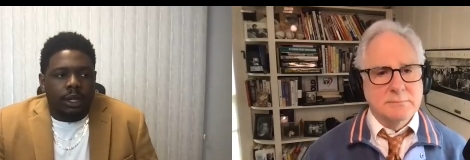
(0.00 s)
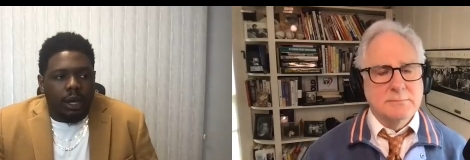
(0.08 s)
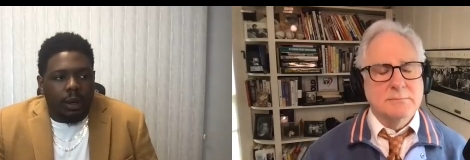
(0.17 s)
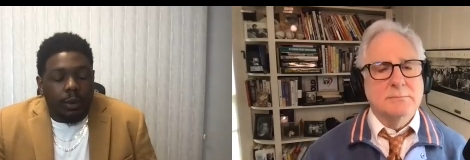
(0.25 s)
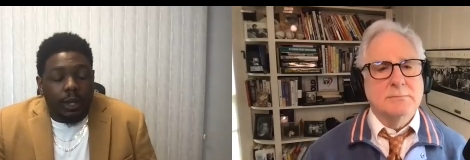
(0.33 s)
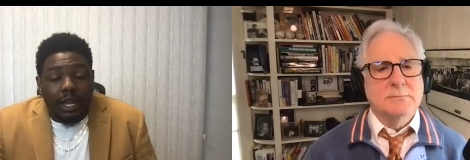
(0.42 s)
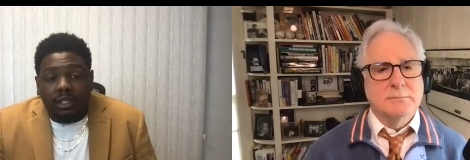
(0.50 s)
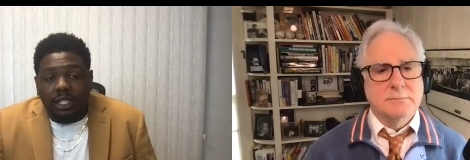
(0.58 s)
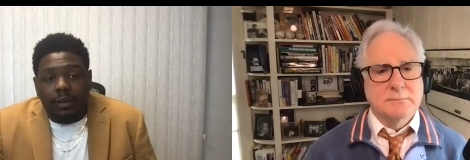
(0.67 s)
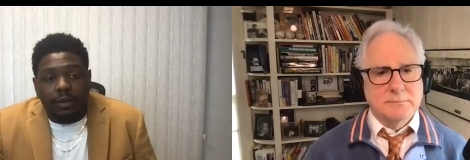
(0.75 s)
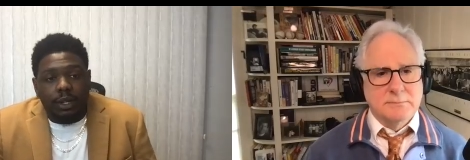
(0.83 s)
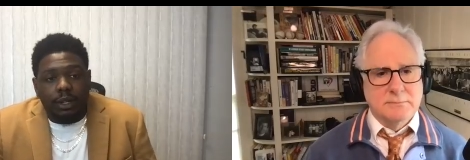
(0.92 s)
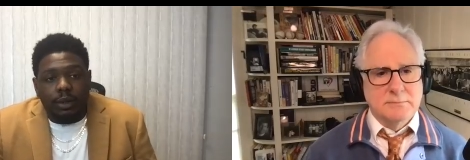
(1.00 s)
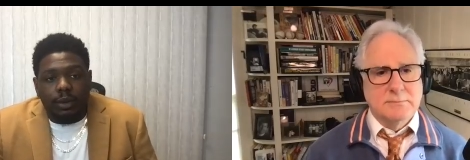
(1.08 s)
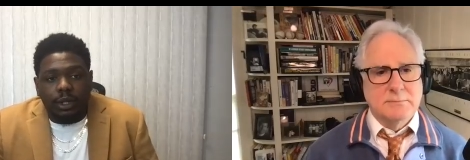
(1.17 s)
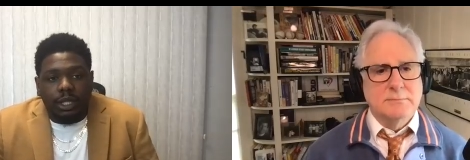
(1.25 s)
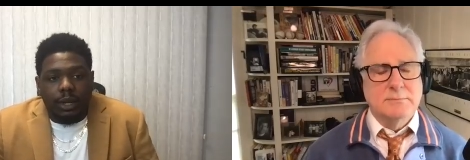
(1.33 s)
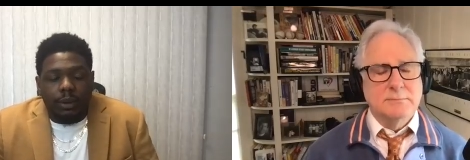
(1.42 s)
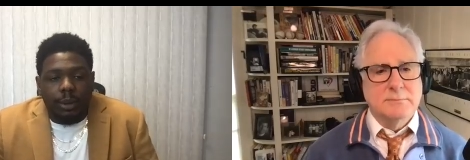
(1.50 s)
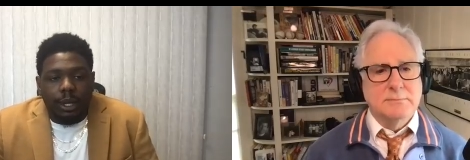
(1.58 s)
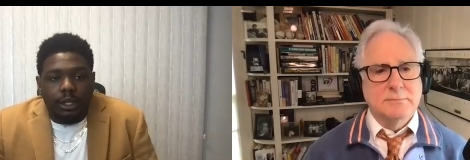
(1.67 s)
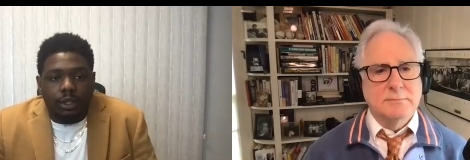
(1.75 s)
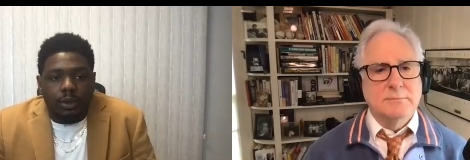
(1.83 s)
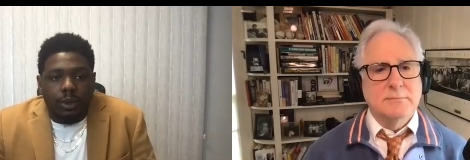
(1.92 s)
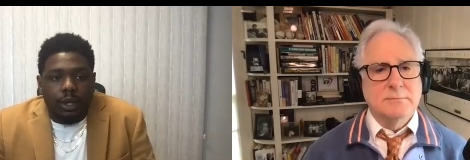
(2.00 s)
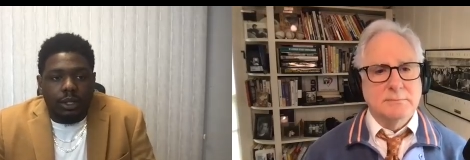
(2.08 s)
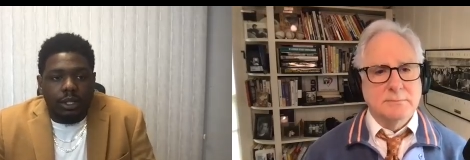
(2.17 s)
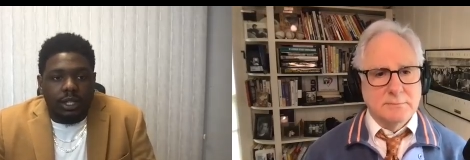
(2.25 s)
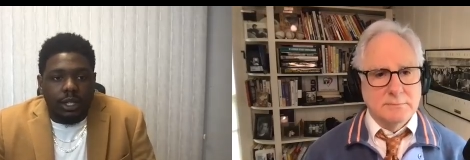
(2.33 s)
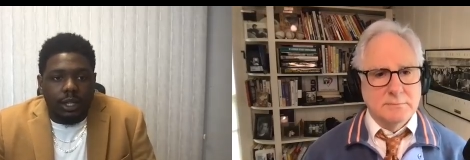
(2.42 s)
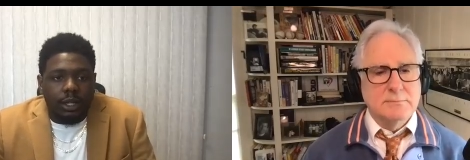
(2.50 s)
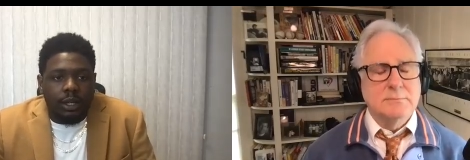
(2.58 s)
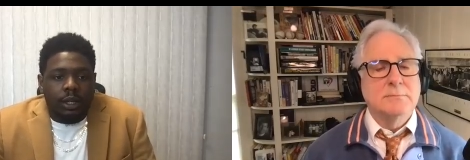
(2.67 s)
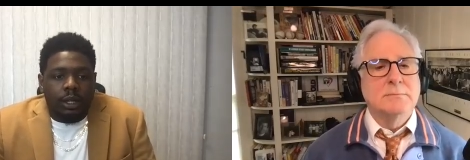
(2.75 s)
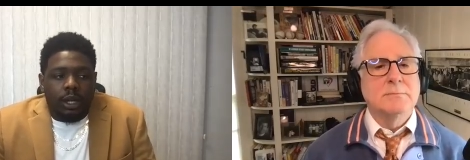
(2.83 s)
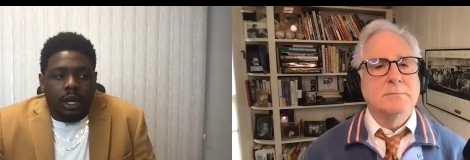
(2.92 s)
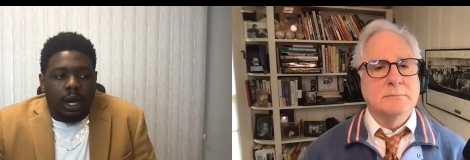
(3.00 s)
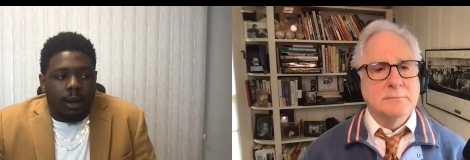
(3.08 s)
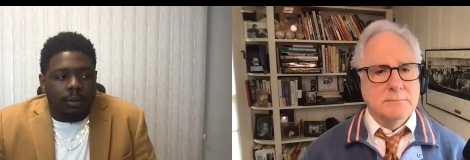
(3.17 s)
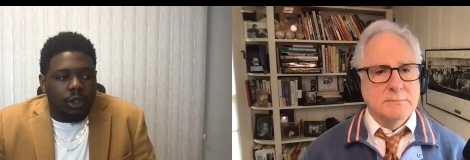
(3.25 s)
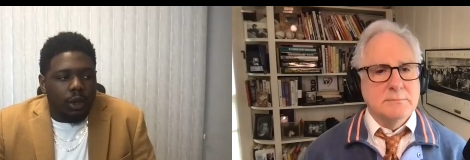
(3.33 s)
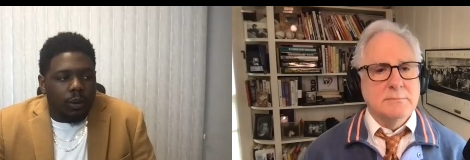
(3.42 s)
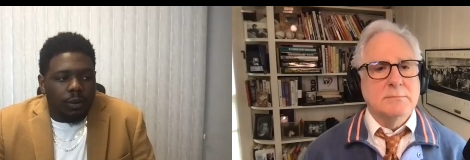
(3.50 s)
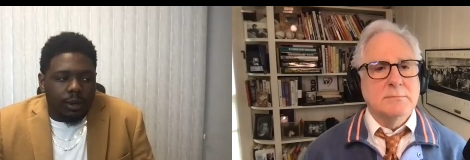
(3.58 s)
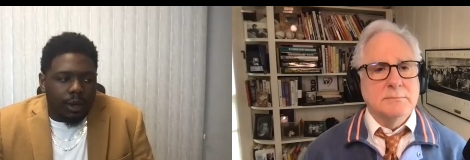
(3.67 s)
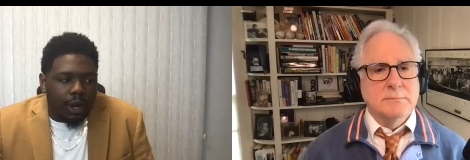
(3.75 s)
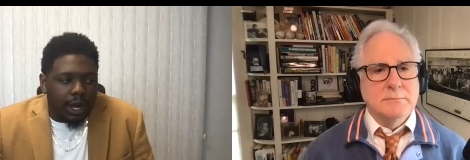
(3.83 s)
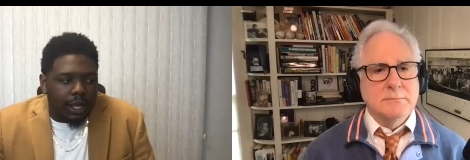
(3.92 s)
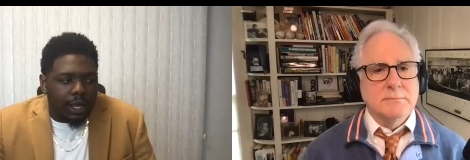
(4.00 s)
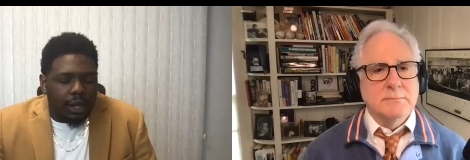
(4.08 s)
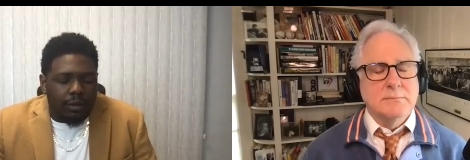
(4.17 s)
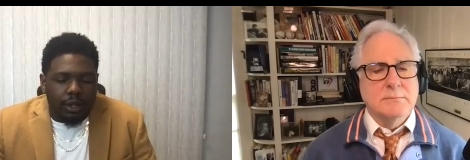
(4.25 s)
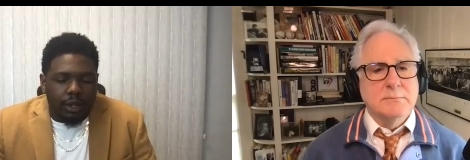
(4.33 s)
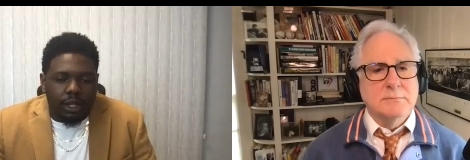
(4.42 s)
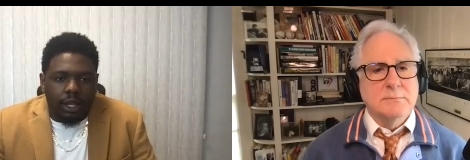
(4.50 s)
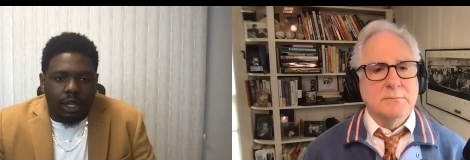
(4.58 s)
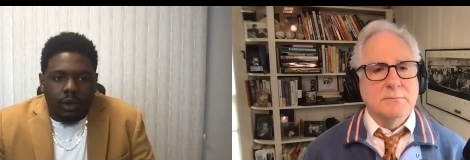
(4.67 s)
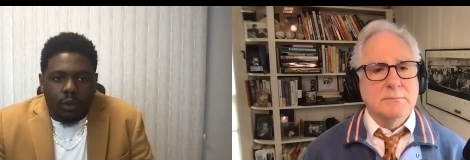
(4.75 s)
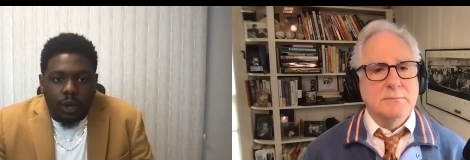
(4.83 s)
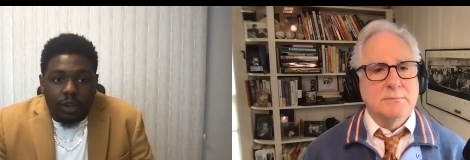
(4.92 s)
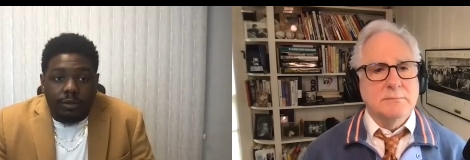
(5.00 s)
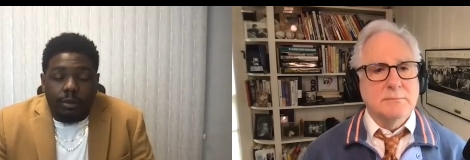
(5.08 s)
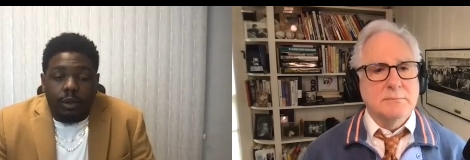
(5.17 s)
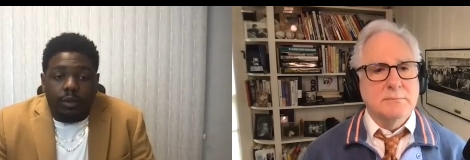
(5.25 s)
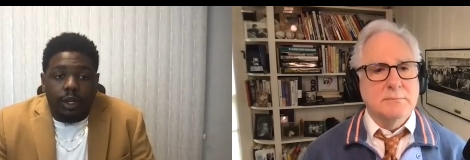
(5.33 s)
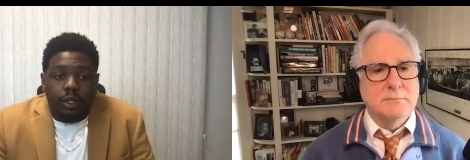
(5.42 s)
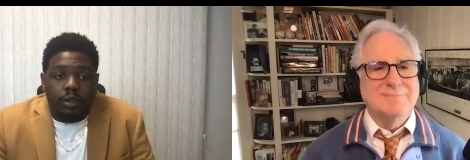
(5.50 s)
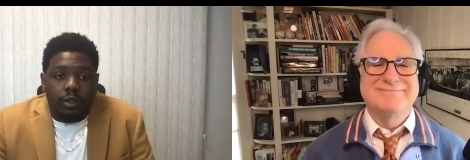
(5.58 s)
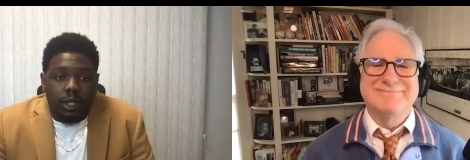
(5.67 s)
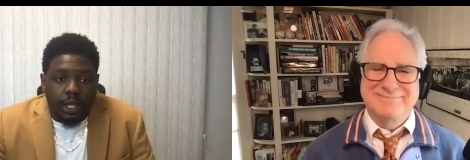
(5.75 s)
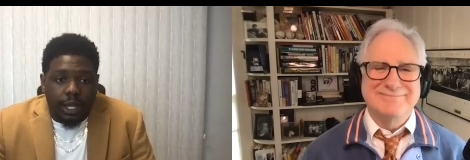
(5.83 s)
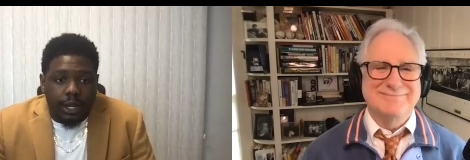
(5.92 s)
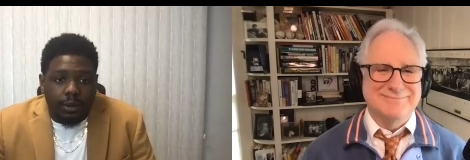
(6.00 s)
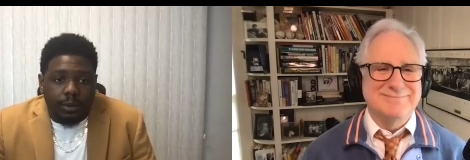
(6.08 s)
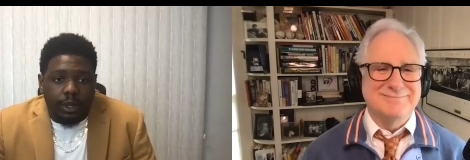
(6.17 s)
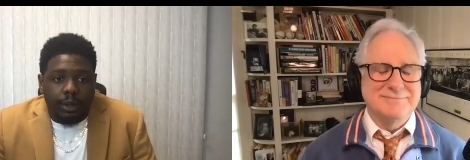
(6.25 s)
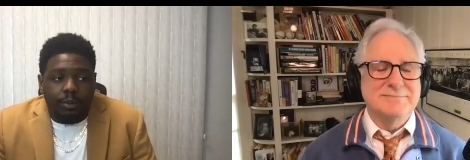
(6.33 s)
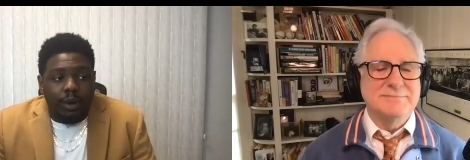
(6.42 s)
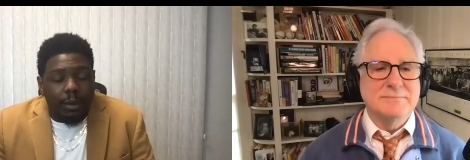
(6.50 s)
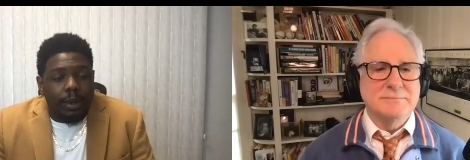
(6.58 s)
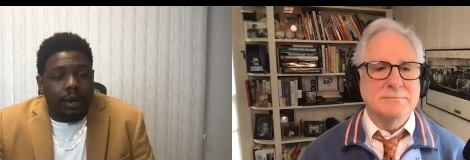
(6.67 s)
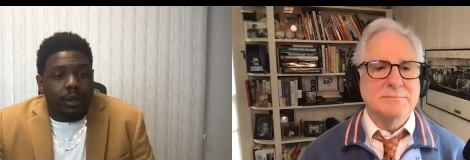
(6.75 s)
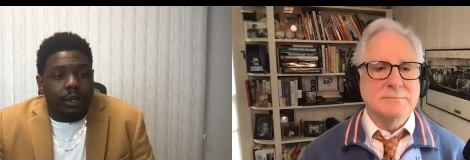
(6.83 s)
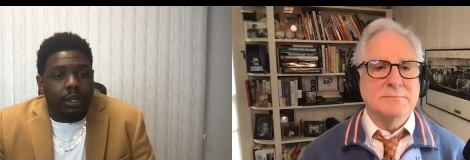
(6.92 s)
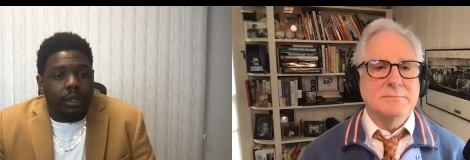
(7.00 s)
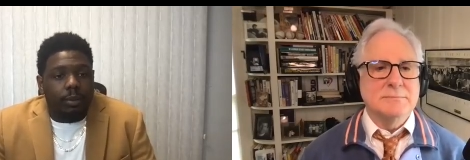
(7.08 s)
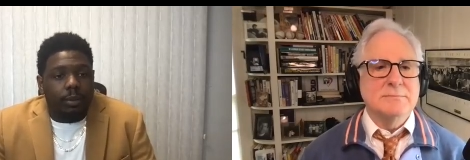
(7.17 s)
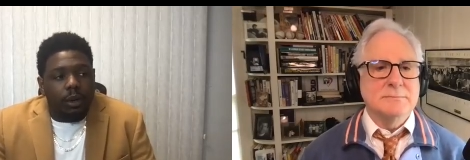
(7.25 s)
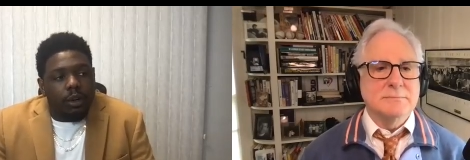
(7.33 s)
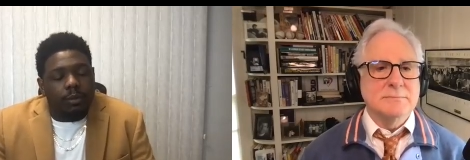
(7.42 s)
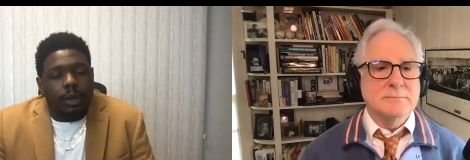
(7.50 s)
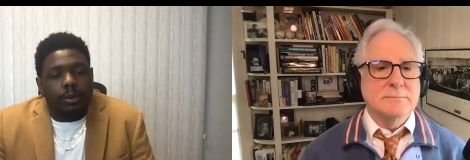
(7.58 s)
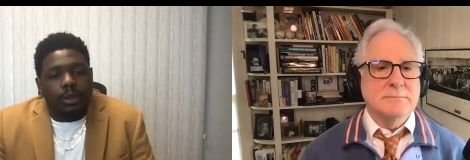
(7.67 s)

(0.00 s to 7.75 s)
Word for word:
Speaker 1: um, we have seventy units that we manage throughout the city. Um, so, you know, I can't really get away from the rentals there, but primarily the bulk of my